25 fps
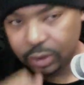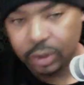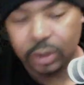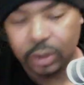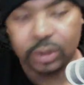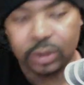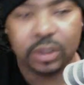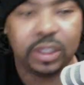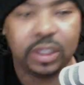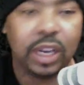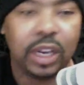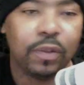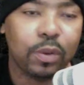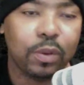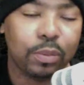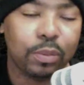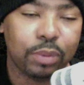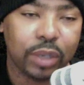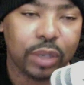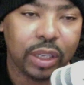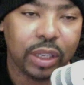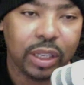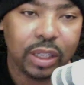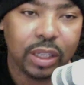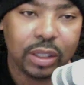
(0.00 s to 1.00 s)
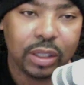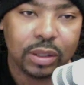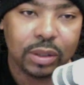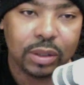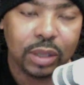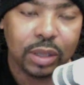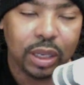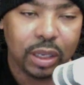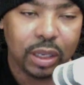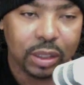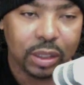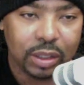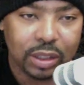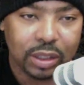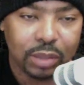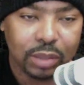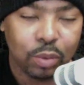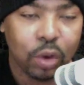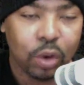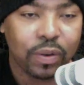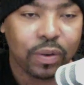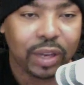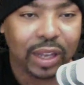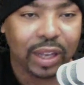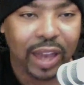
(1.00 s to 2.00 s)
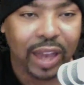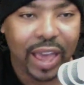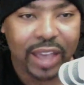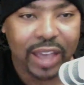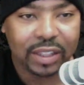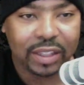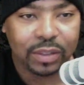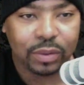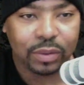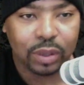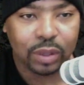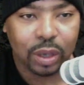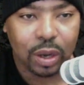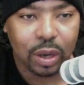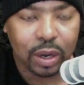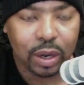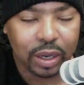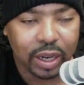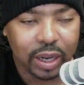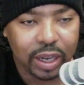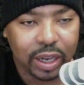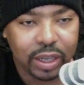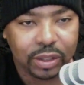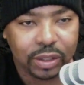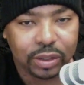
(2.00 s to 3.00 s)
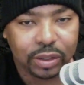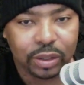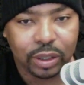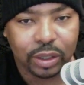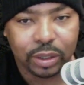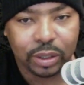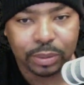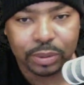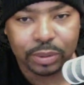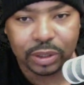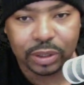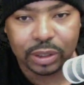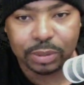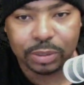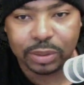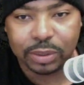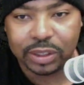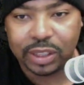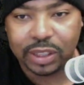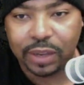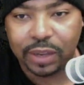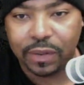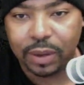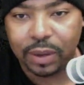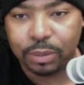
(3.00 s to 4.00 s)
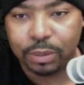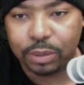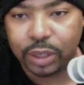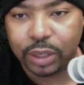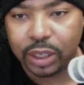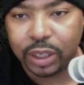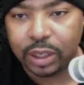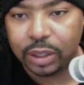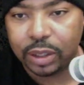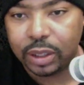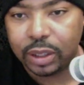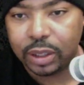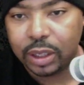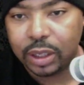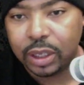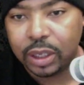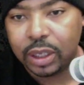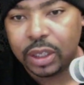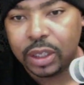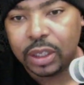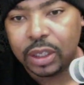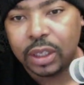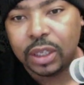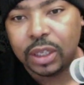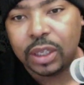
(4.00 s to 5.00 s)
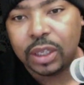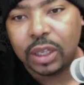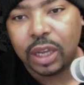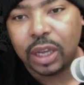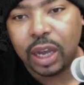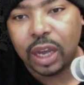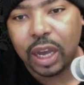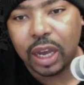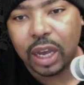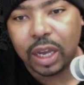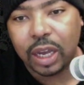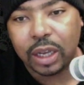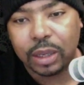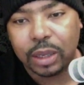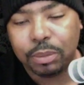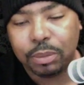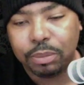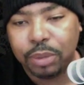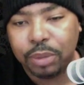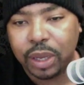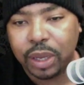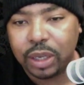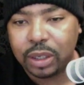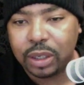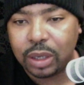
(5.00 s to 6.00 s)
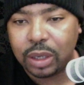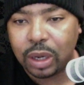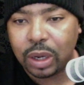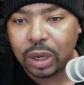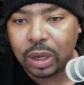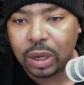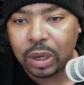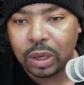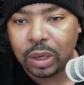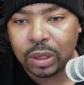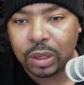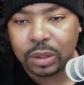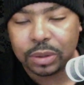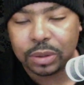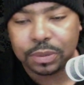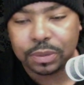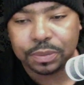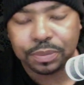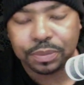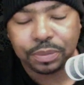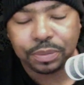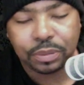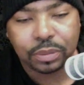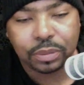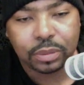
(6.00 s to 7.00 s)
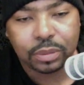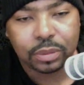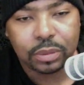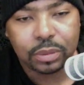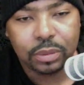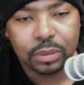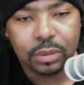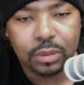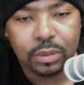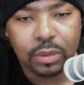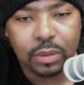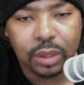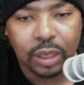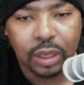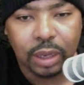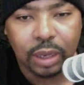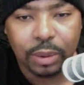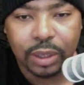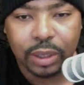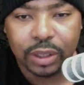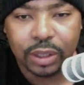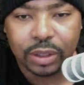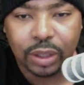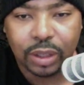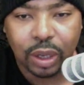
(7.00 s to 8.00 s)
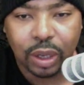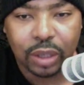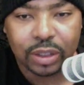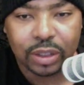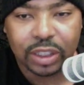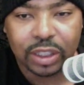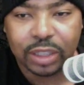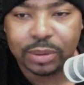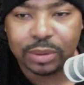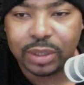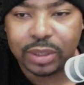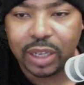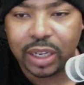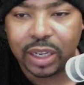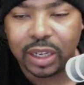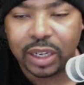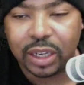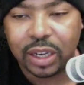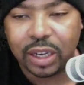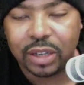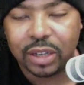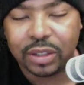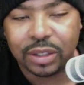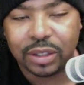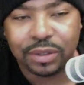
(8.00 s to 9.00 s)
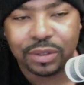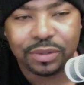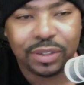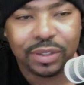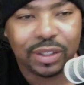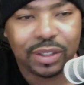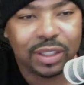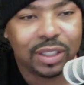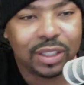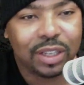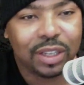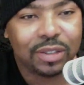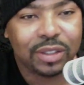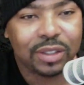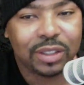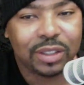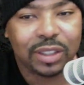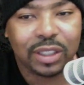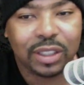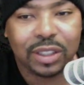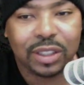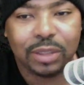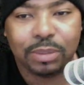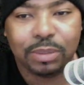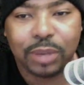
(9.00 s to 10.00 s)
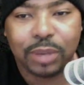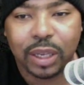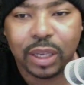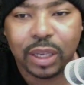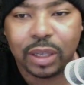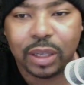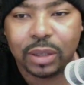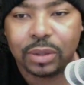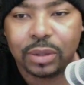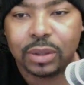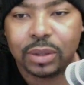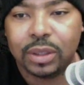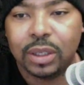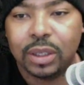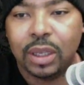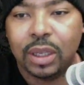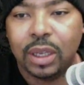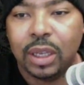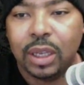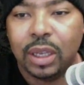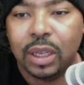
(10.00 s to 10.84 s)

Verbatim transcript: several breeds and just more of a class of dog and not necessarily a specific breed. Big dog. I mean, these dogs get up to like 150, 160 pounds.